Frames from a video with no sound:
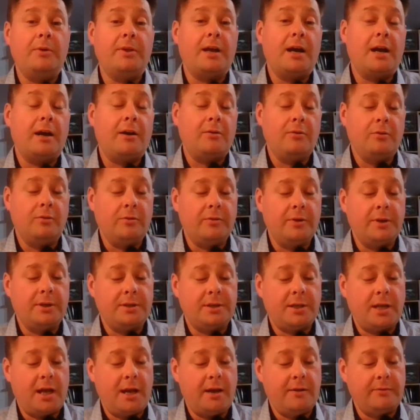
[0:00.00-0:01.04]
our
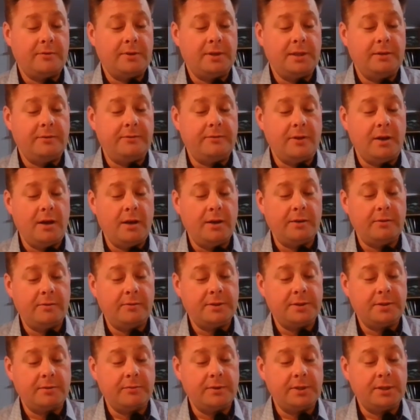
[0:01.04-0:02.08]
glorious Heavenly Father
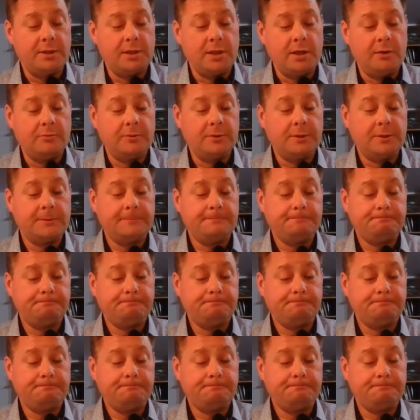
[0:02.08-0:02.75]
as a result.